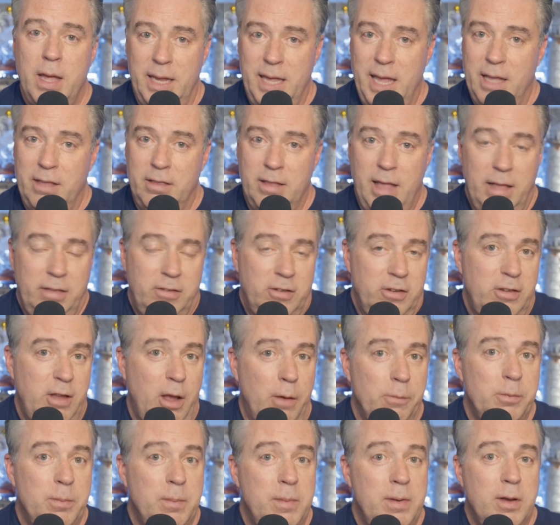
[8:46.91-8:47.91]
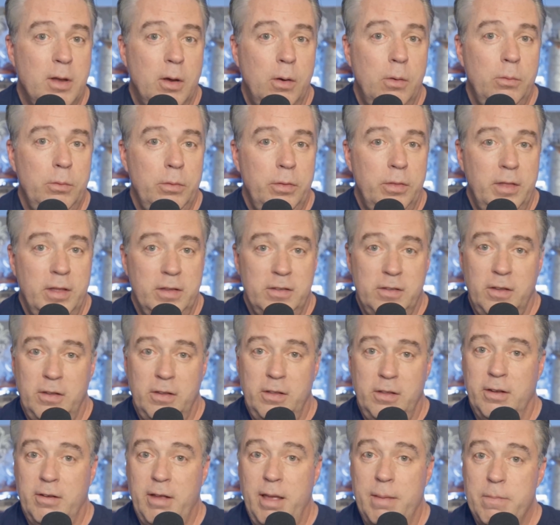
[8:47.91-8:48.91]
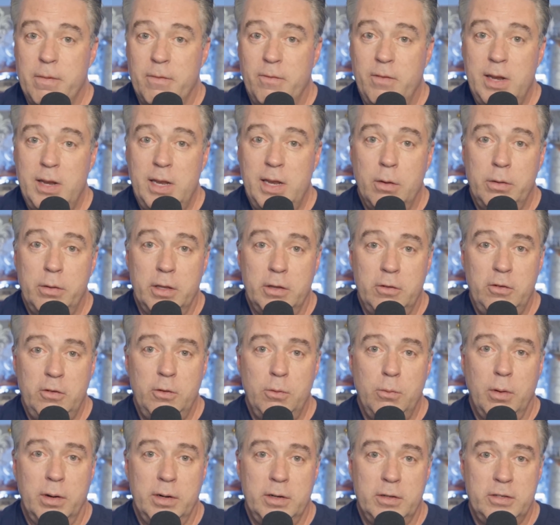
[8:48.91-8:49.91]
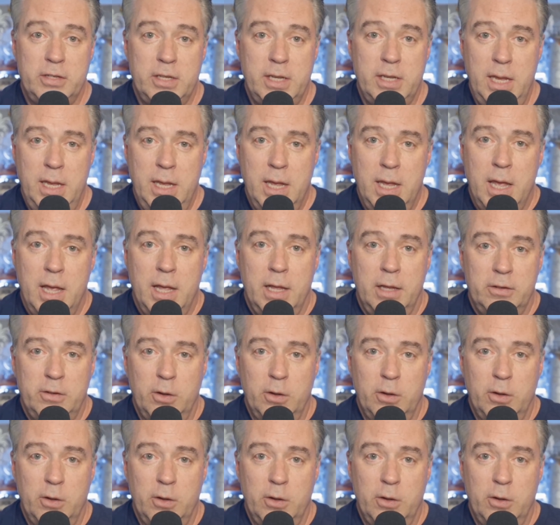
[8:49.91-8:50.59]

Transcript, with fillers: And again, that just helps me know this is the type of video that you want to see.